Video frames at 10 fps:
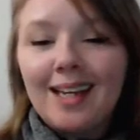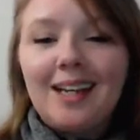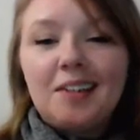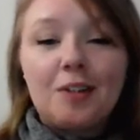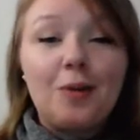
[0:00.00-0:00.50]

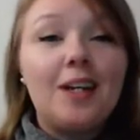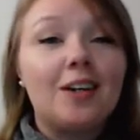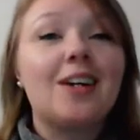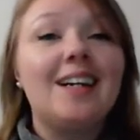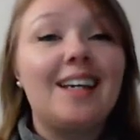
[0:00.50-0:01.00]
So
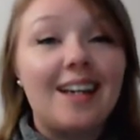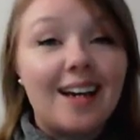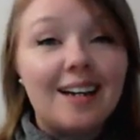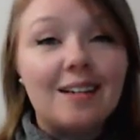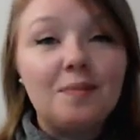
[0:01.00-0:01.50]
here
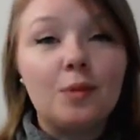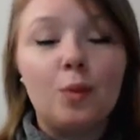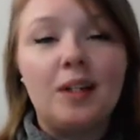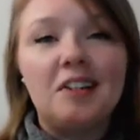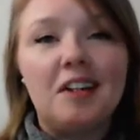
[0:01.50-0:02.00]
again,
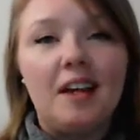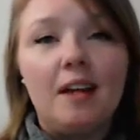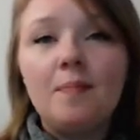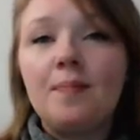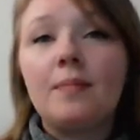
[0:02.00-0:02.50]
we
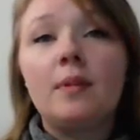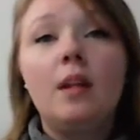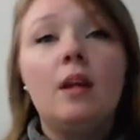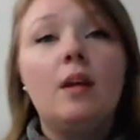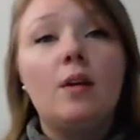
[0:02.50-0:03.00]
see
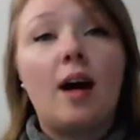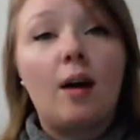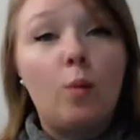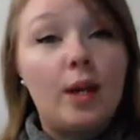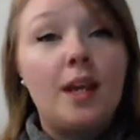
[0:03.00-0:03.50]

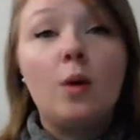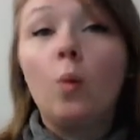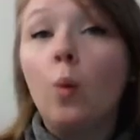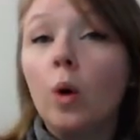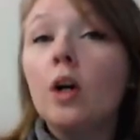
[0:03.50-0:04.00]
we
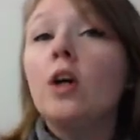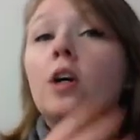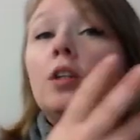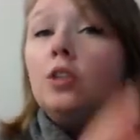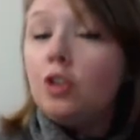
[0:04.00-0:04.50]

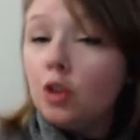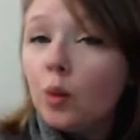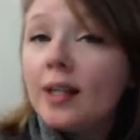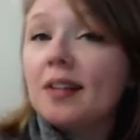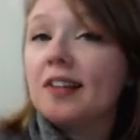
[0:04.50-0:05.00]
were
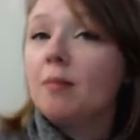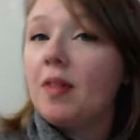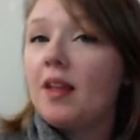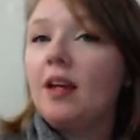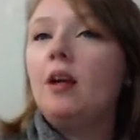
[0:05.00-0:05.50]
doing
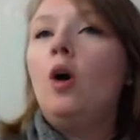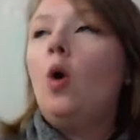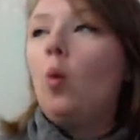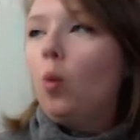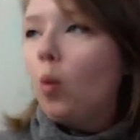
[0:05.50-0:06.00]
something
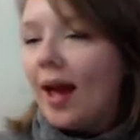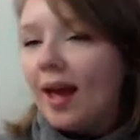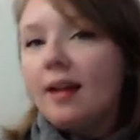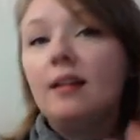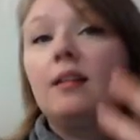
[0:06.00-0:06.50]

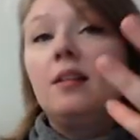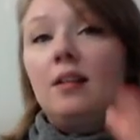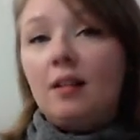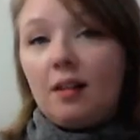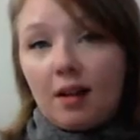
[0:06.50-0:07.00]
when
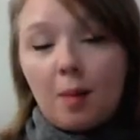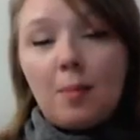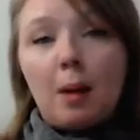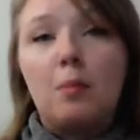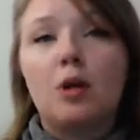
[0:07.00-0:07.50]
a
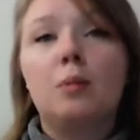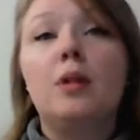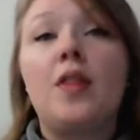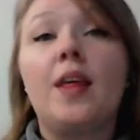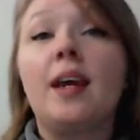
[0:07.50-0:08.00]
memorable
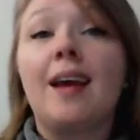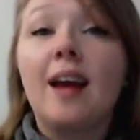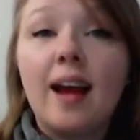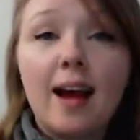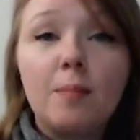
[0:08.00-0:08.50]
thing
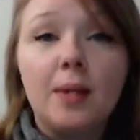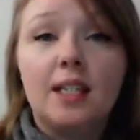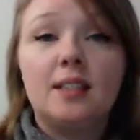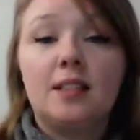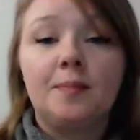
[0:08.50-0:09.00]

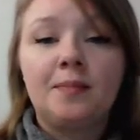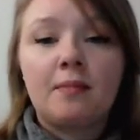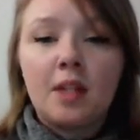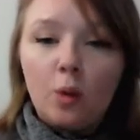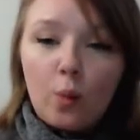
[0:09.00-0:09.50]
happened.
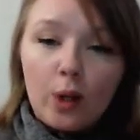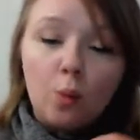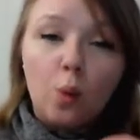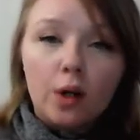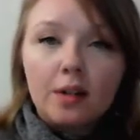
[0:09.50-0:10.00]
We
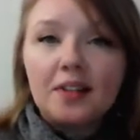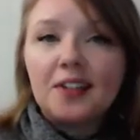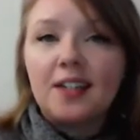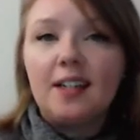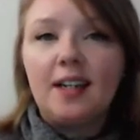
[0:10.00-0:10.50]
were
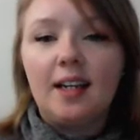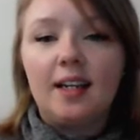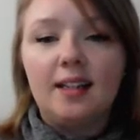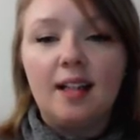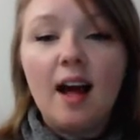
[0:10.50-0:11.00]
standing
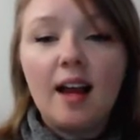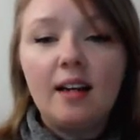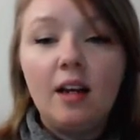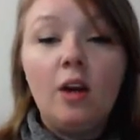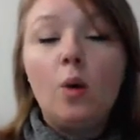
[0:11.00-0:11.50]
in line
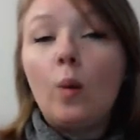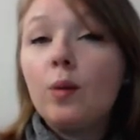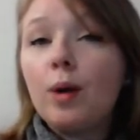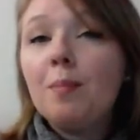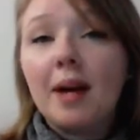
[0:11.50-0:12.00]
when
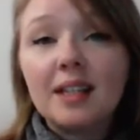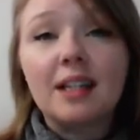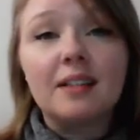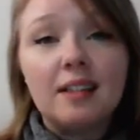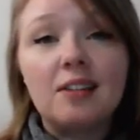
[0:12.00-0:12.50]
we met the
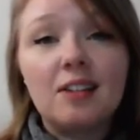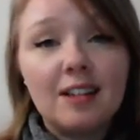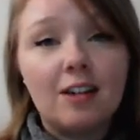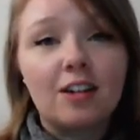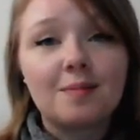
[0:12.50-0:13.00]
lead singer.